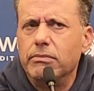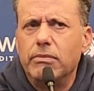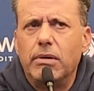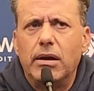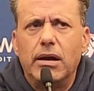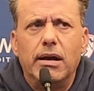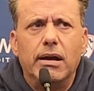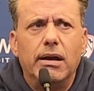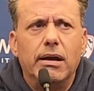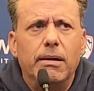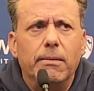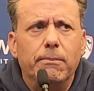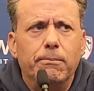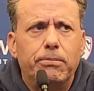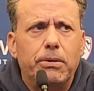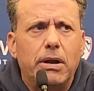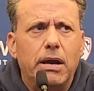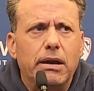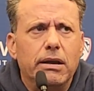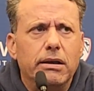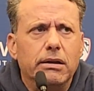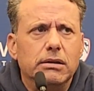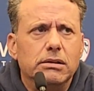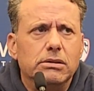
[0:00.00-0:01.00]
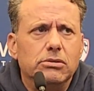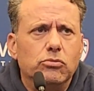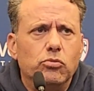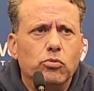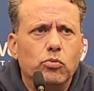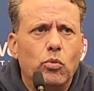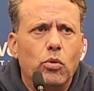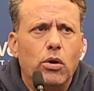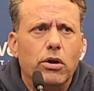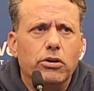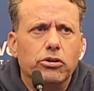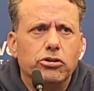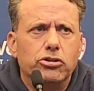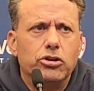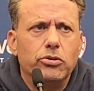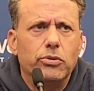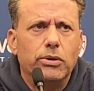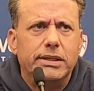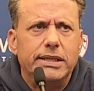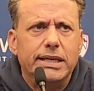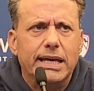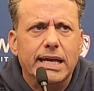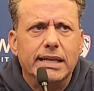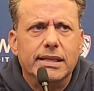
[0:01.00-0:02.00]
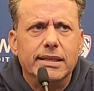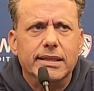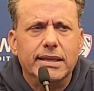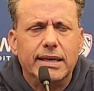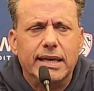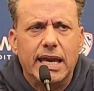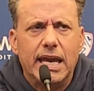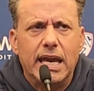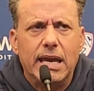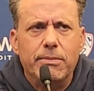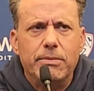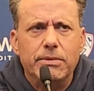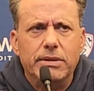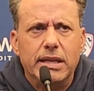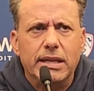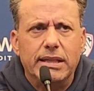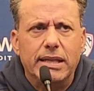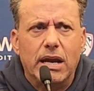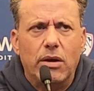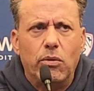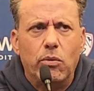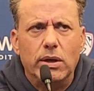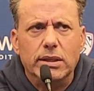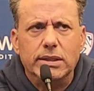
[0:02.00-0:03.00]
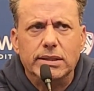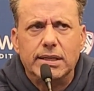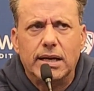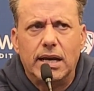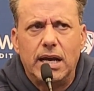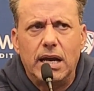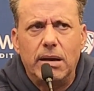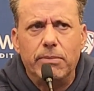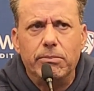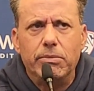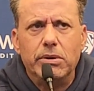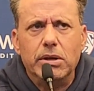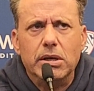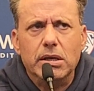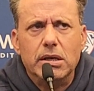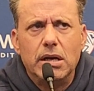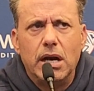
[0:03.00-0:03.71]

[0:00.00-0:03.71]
probably one or two at the end of the game, and then that one time